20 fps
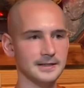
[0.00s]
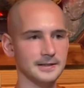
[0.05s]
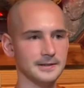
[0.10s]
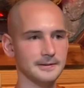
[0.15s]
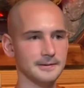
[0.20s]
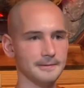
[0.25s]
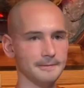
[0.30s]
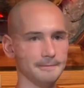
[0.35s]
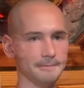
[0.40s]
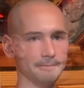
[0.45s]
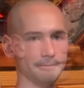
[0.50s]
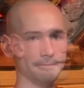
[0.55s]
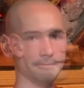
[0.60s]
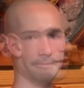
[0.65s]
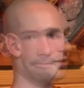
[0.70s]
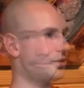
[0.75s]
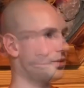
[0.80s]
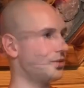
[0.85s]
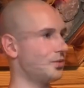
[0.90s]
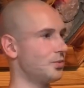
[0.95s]
Yeah.
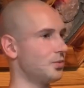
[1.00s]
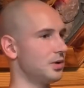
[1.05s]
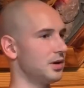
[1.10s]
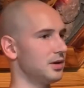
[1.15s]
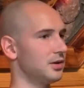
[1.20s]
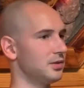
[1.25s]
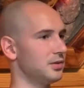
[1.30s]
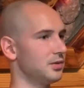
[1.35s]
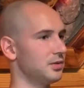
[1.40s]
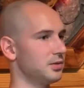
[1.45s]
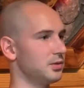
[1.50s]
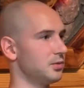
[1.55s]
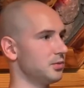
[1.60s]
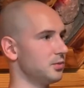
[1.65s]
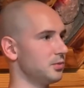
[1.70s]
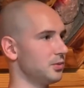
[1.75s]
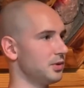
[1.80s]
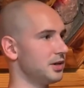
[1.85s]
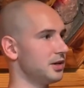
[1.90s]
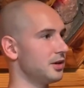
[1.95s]
Well,
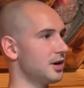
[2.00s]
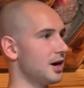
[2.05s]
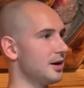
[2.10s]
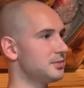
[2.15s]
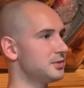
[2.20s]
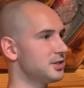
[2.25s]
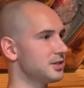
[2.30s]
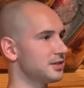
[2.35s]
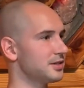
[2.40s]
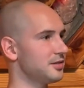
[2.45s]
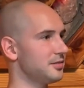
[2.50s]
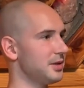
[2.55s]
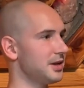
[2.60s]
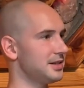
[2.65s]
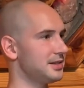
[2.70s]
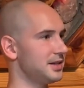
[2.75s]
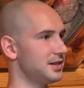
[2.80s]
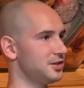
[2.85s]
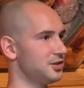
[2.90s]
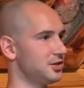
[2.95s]
when your object of
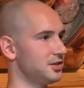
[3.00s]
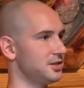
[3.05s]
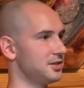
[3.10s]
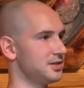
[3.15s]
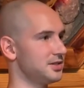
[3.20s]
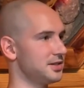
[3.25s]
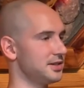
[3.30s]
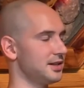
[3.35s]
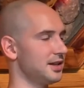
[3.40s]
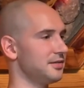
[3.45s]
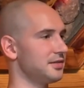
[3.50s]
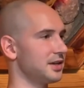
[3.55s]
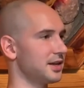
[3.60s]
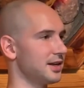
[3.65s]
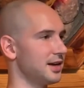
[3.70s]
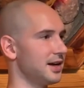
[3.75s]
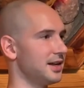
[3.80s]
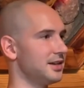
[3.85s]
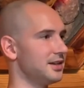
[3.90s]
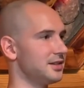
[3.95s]
meditation is the
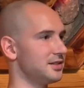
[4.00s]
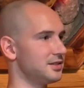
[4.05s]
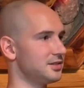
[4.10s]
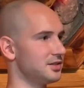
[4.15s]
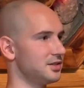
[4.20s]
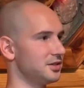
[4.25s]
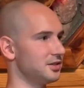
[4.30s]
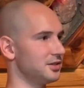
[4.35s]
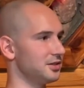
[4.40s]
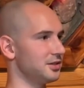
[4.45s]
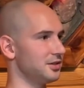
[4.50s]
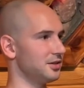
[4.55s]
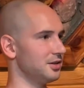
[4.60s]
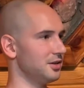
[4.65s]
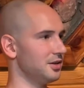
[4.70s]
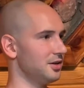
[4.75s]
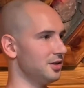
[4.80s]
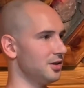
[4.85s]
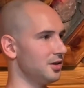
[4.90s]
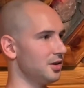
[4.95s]
loving kindness,
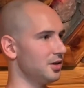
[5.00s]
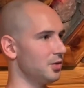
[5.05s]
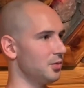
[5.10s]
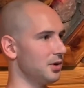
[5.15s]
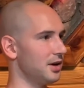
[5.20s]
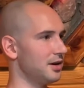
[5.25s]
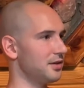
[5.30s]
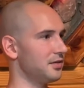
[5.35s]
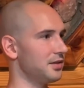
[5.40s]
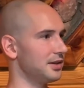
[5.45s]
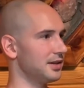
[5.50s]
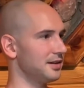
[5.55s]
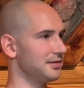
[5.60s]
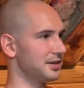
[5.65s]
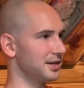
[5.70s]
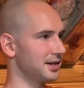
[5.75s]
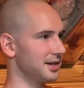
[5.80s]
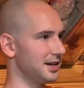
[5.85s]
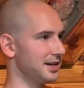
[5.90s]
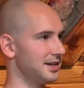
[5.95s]
you're aware of the
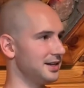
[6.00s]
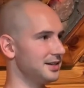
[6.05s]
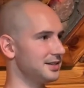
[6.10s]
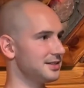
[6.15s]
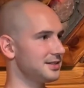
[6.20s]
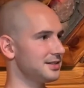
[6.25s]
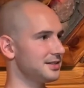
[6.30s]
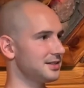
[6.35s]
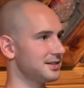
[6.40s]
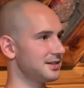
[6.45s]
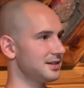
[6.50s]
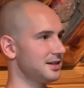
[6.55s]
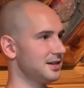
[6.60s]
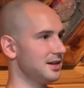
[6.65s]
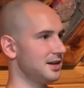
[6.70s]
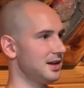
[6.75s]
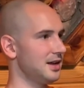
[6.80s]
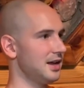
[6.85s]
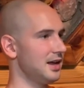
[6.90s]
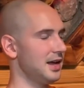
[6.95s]
loving kindness.
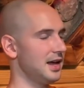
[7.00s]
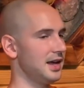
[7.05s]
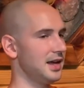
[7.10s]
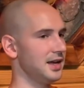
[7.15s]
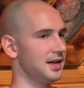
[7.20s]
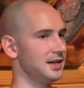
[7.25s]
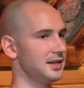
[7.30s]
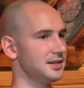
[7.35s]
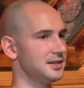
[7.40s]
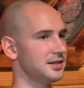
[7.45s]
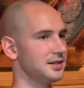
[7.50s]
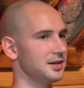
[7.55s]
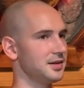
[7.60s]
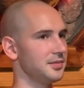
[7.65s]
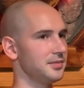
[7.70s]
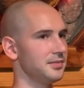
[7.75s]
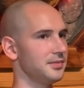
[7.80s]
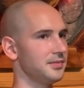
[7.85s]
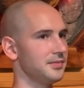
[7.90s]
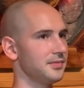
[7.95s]
And
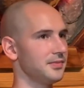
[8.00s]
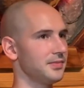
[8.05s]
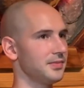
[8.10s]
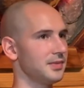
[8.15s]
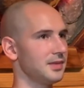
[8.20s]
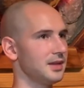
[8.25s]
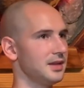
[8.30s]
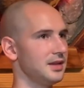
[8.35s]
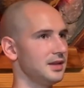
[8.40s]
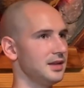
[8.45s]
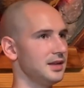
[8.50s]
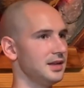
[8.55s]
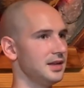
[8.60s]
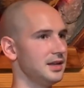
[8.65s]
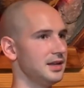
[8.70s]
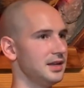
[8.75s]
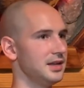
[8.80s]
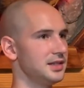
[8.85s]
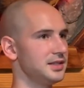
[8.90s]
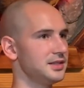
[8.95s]

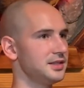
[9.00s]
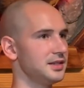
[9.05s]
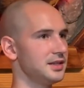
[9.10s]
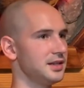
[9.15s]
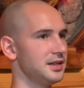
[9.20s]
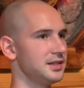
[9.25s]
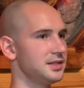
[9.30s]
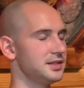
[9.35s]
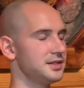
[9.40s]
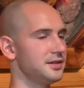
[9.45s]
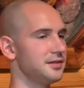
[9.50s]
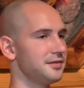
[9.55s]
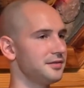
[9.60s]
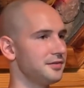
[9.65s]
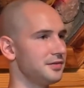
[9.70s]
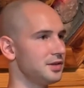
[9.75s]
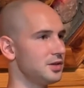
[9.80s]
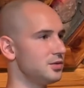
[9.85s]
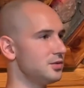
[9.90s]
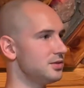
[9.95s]
it's
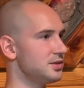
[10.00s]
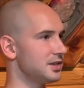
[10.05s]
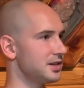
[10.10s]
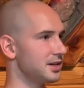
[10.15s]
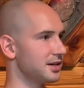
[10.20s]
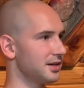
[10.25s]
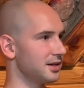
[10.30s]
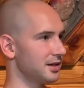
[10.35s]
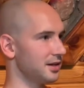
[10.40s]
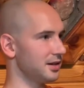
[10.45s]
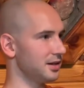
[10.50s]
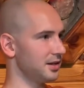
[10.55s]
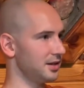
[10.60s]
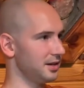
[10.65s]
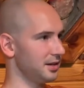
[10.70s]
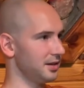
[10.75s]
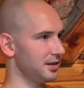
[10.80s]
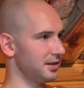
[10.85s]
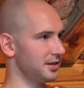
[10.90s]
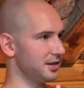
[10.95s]
infusing
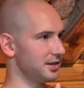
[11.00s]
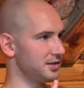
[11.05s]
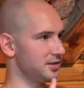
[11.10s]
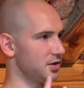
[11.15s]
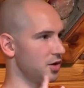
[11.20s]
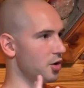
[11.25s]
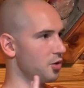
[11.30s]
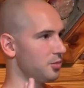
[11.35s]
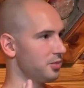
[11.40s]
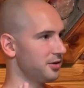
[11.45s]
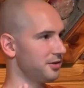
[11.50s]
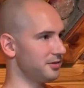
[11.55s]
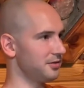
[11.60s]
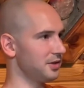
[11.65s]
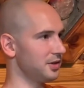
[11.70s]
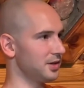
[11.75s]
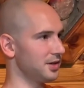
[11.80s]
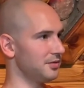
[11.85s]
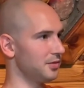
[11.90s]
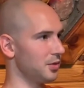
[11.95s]
this open
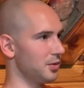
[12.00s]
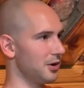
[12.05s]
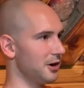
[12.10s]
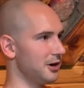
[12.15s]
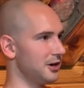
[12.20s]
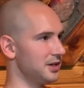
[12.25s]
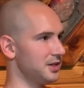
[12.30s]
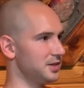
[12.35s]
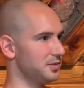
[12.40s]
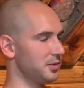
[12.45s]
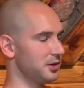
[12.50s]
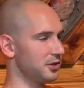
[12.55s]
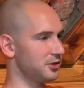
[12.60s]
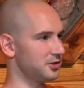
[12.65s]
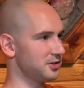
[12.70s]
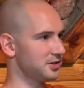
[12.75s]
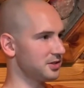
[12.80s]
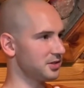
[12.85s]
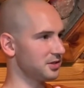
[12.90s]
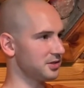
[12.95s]
field of awareness,
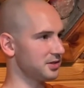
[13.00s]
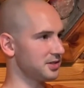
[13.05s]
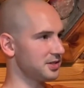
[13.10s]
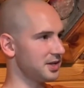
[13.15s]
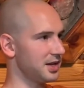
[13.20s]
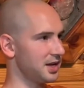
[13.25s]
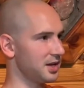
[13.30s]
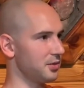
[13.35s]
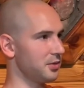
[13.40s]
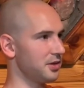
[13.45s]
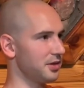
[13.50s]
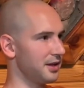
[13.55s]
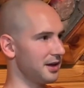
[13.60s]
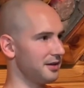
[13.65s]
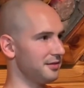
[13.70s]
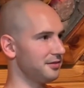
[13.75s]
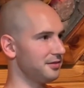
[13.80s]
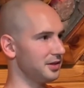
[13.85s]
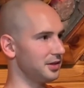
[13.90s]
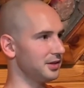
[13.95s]
but you're still staying with
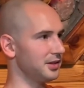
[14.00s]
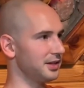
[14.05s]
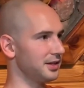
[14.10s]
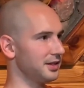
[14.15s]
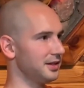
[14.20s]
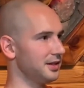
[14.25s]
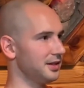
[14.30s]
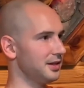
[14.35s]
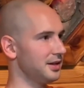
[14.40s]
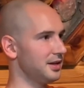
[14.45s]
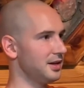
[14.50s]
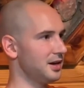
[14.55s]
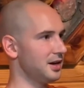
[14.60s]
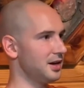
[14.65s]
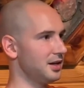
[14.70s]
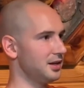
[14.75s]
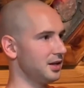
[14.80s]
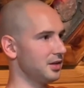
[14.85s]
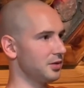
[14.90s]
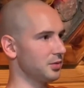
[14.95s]
that feeling.
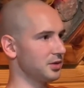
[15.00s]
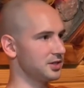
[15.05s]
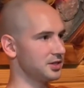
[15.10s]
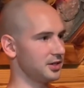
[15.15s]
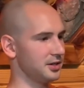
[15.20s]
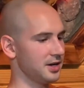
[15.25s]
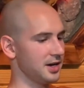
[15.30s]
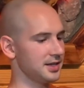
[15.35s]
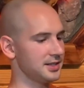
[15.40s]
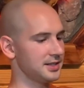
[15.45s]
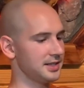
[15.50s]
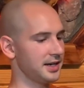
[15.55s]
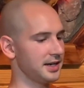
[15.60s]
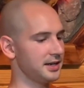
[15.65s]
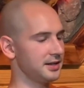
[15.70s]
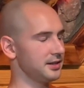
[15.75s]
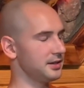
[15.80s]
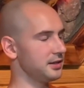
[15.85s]
In other words, you're not